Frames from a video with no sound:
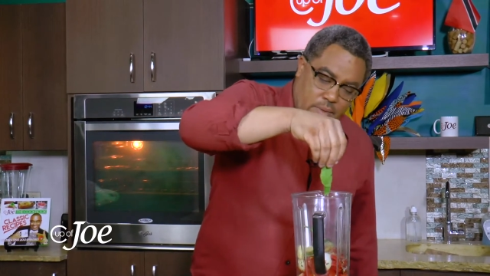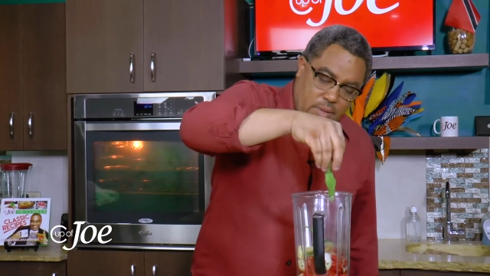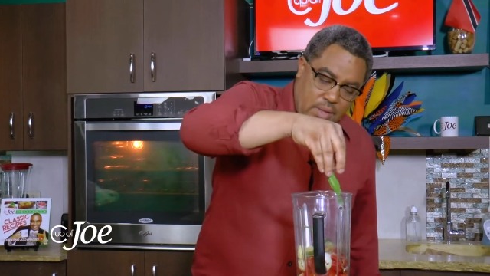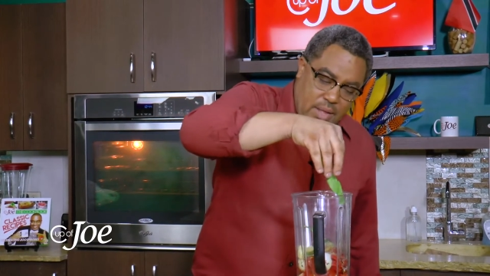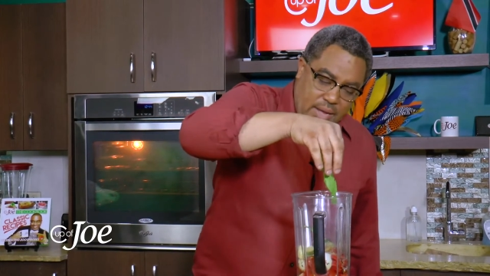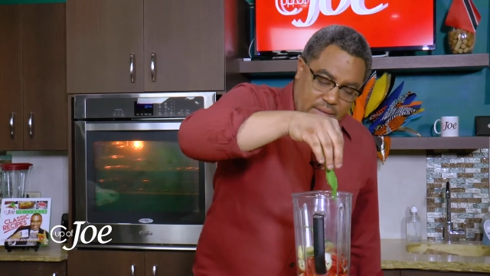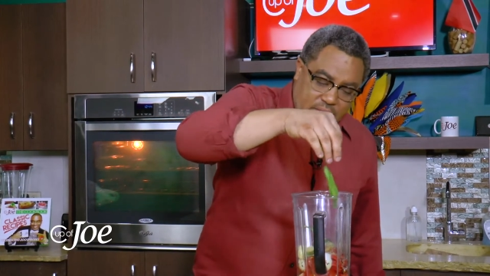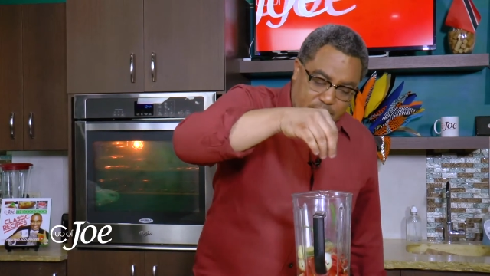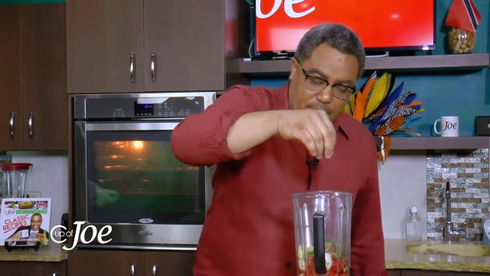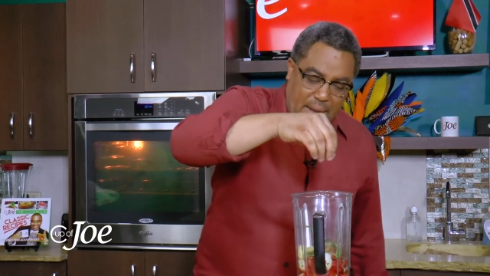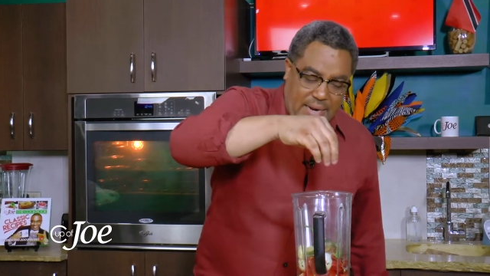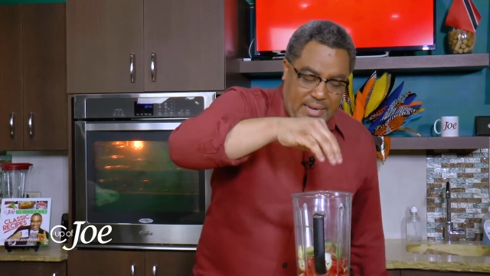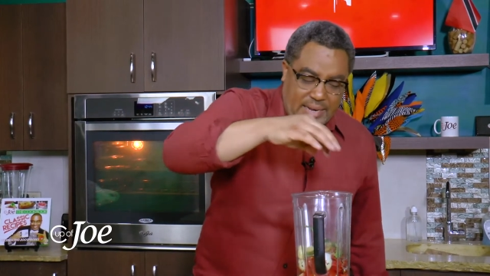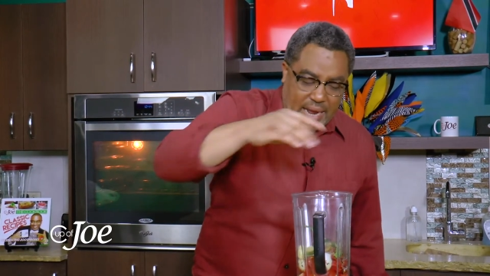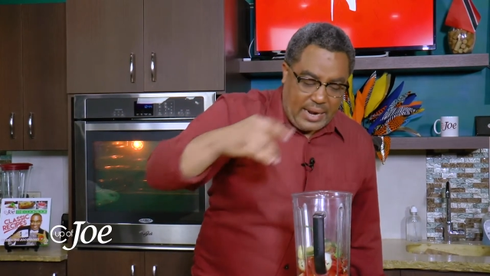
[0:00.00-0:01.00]
nice
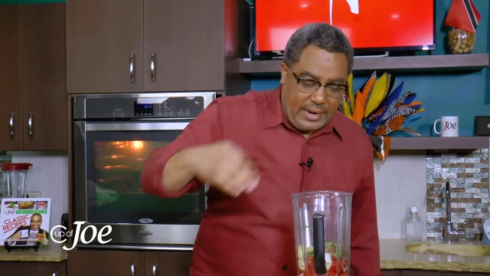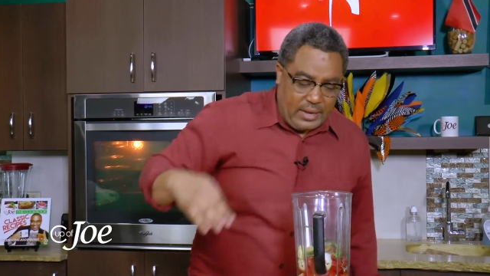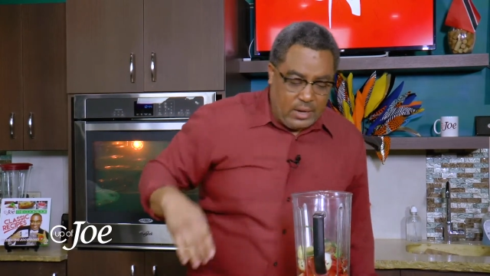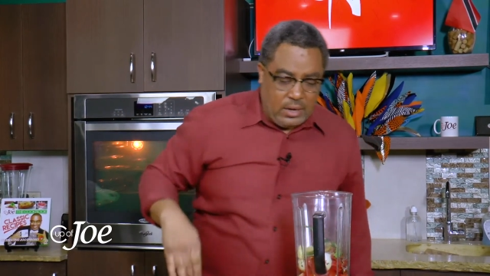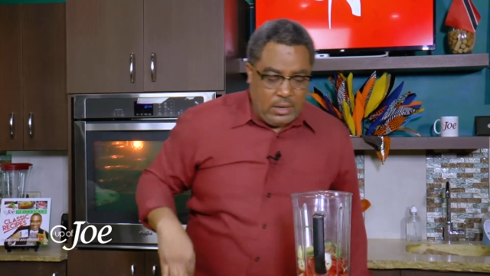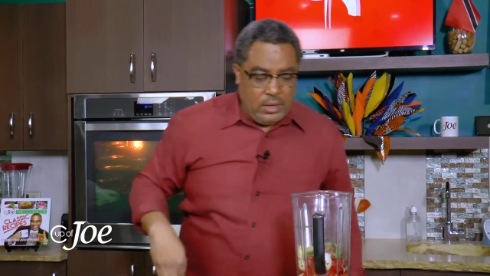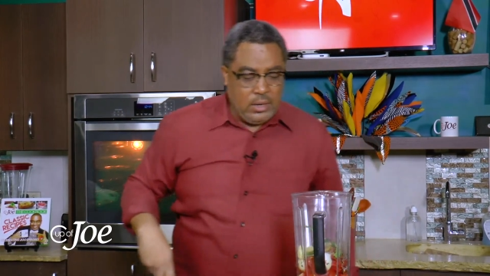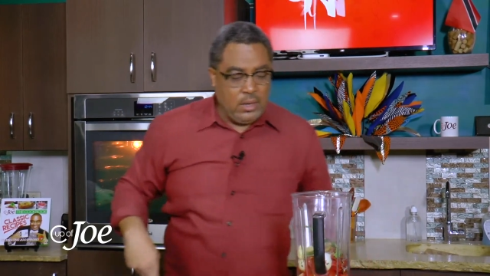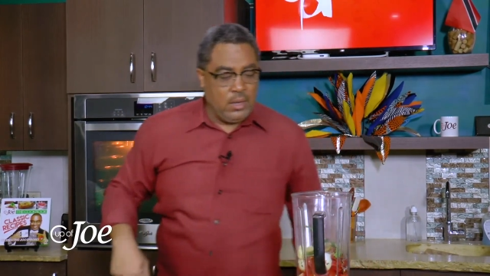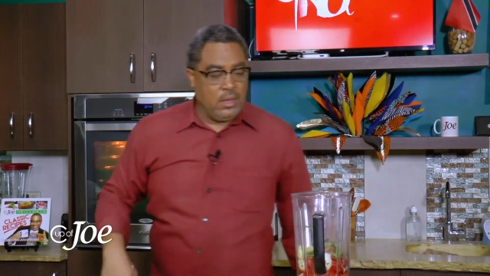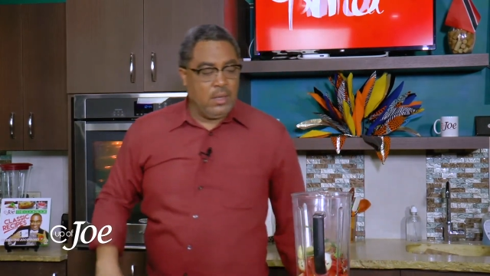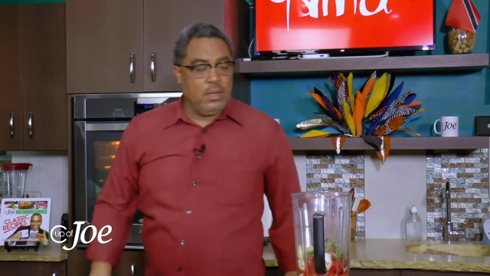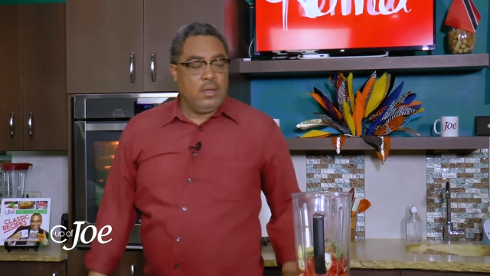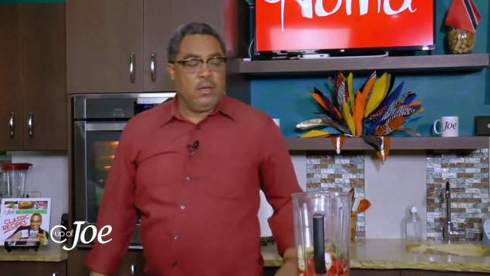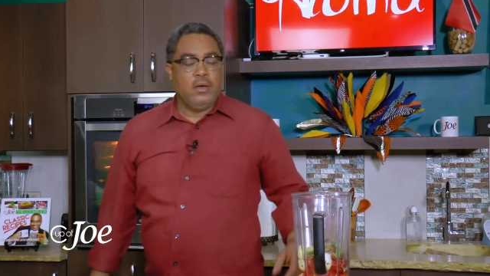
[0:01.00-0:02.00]
bandania,
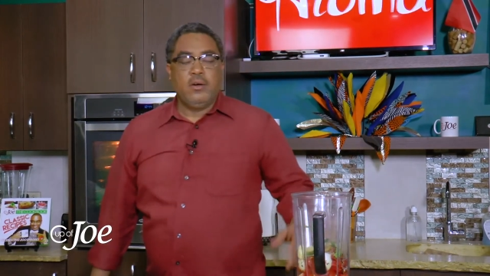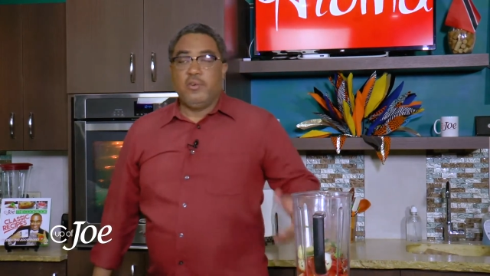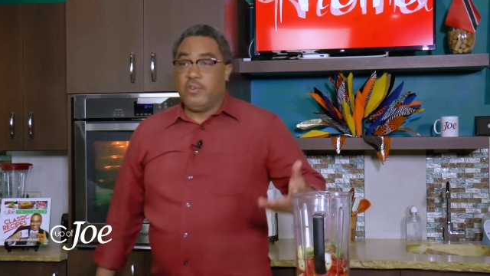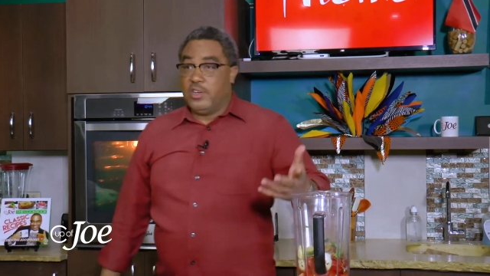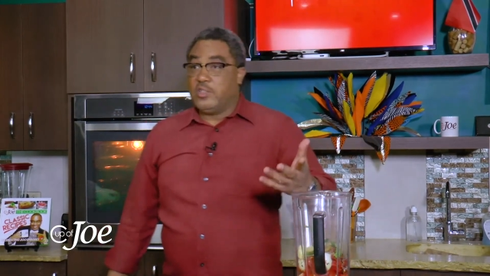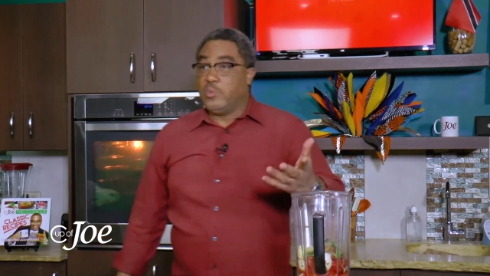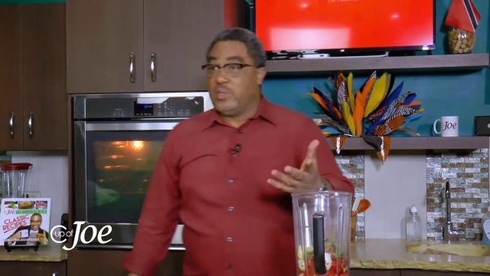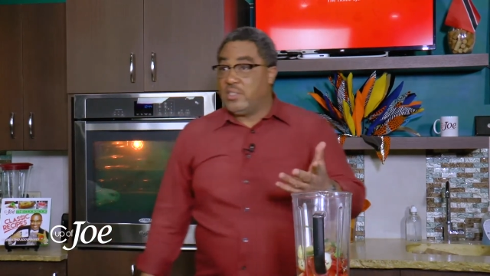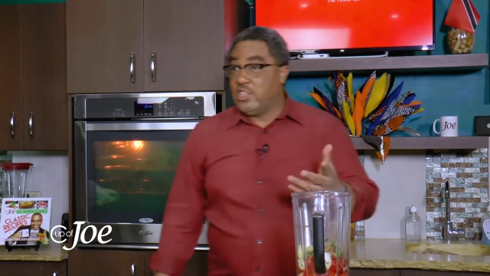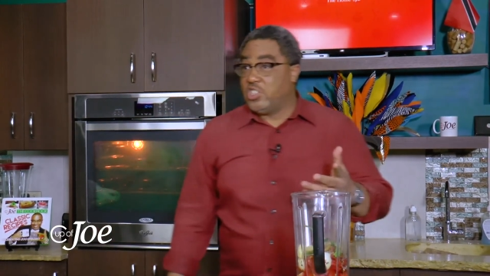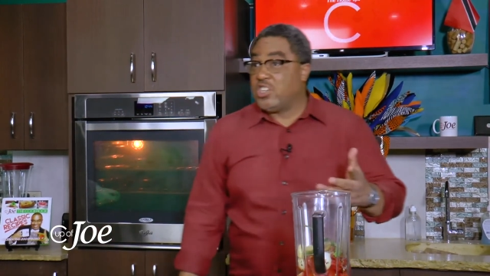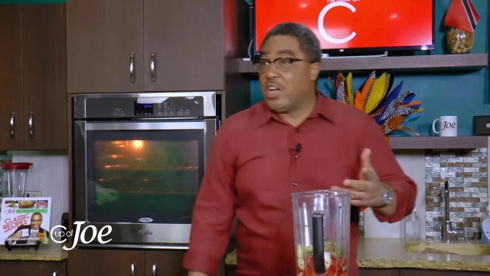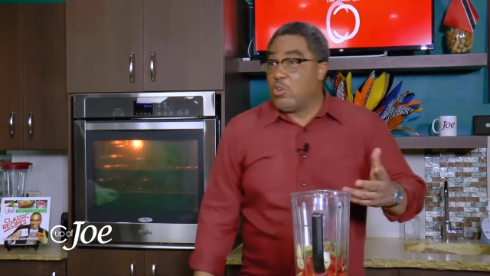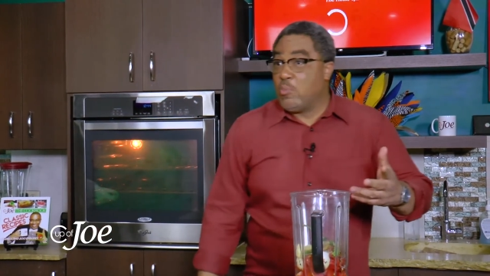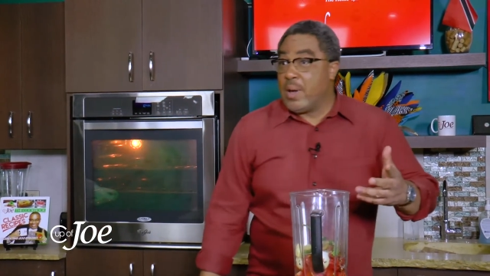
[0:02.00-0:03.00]
or as we say,
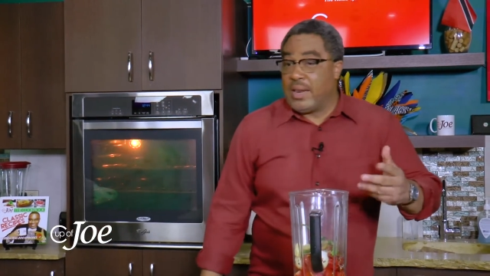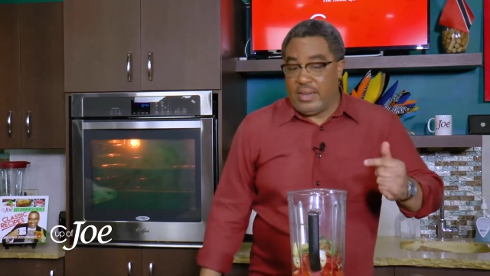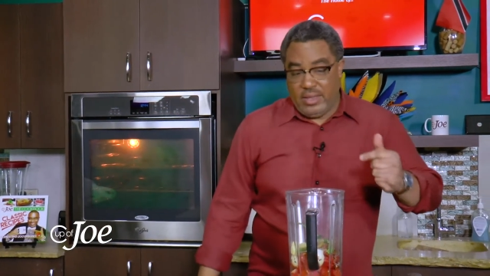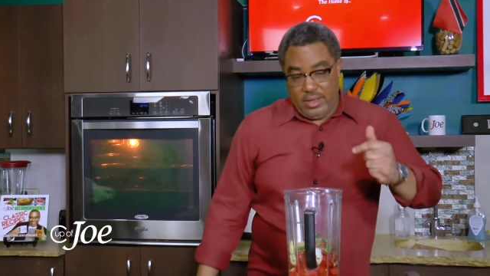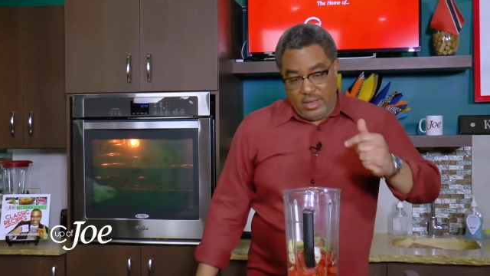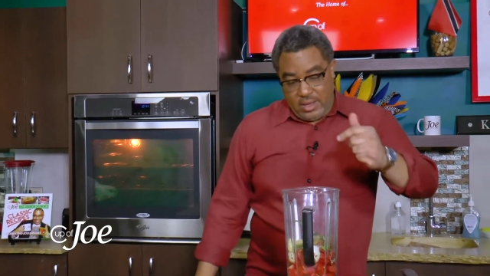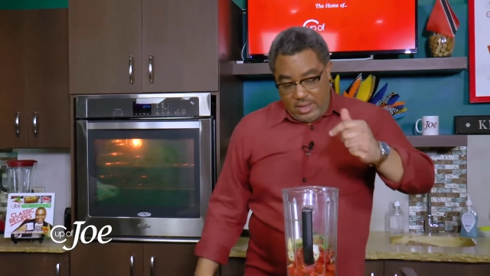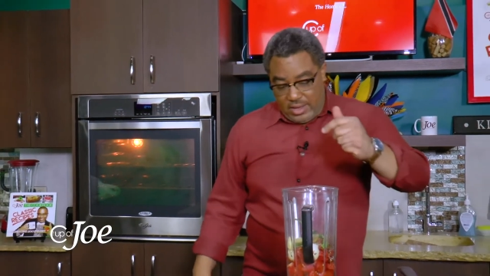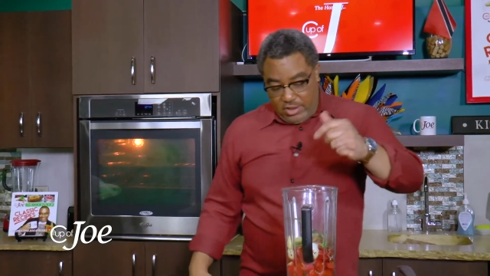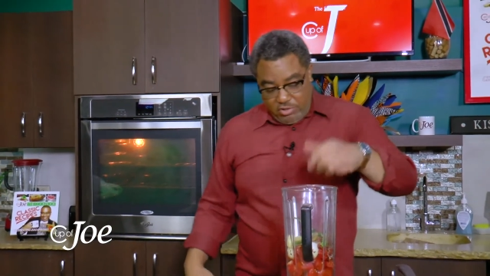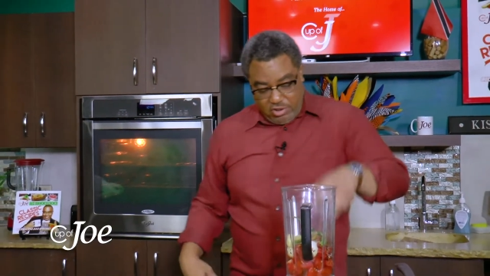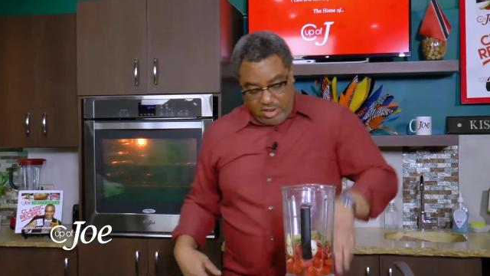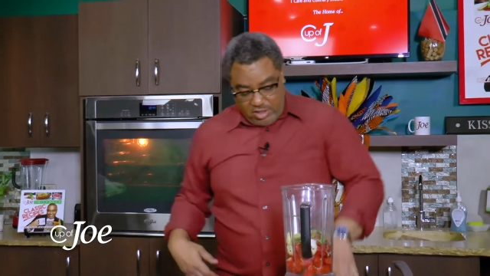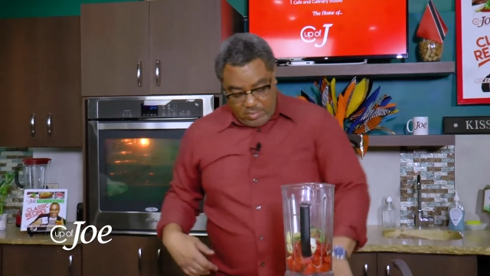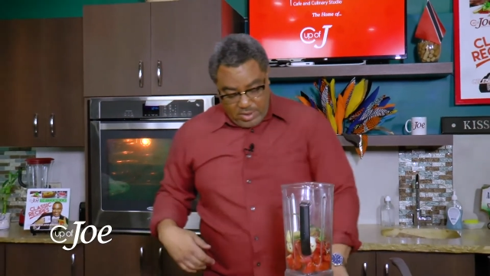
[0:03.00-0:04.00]
shadow benny here in
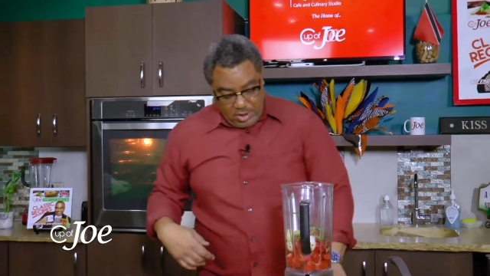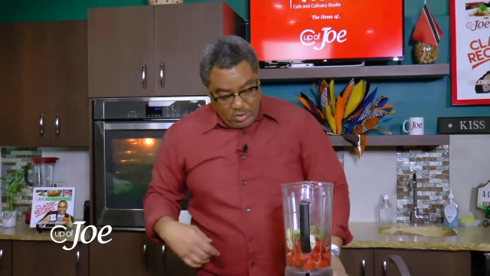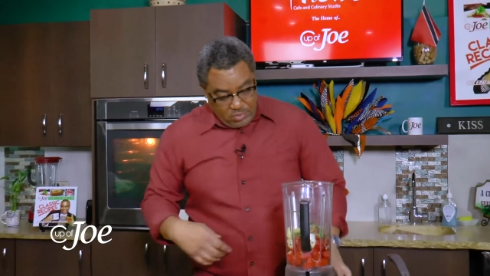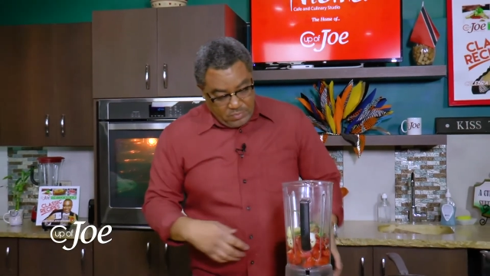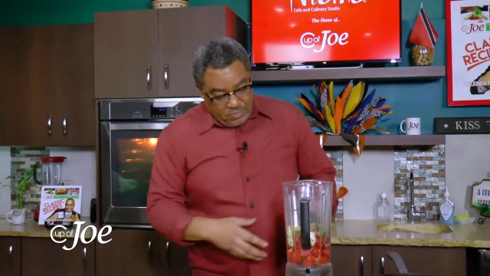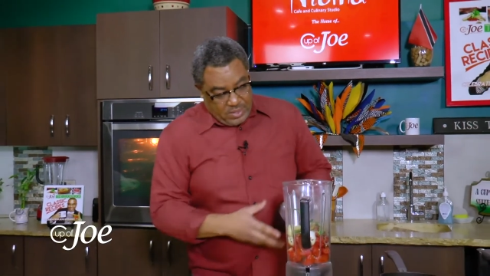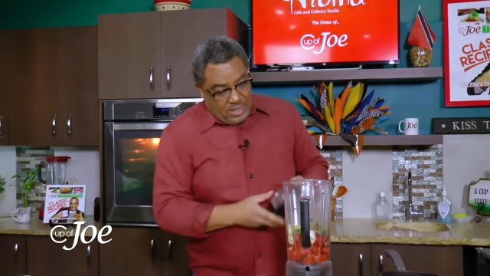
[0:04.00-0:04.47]
Trinidad and Tobago.